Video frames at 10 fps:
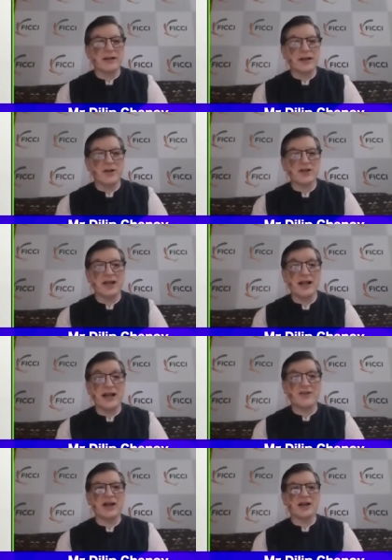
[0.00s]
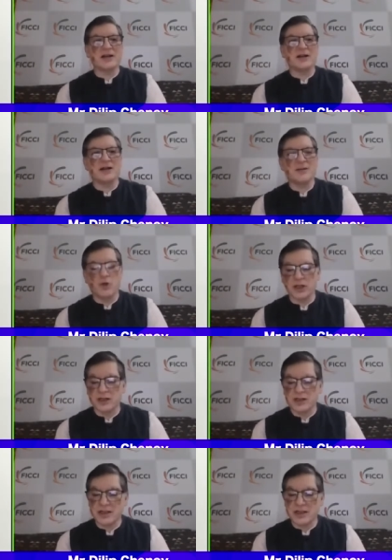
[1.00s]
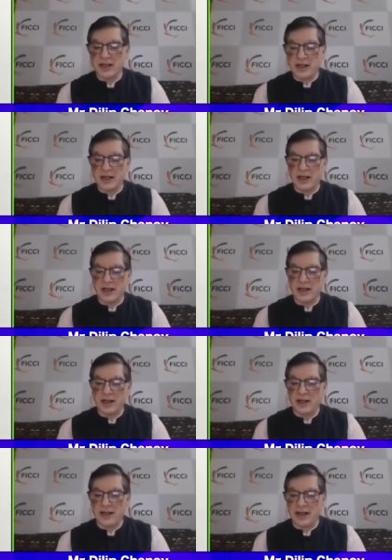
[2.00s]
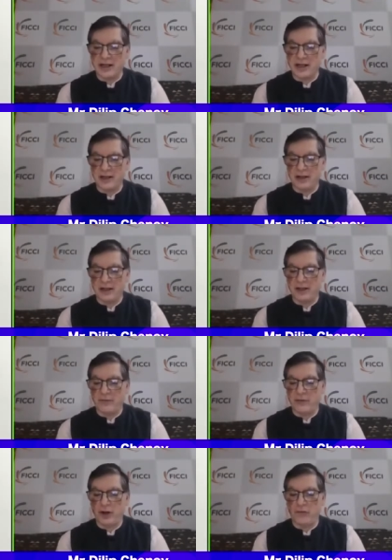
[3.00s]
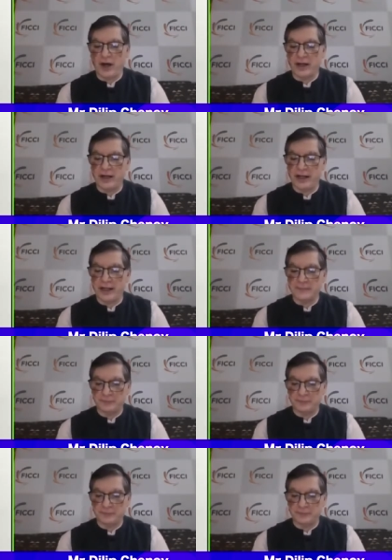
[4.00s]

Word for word: Kirloskar Electric uh, Motors in, in, in, uh, in, the, in the field of R&D.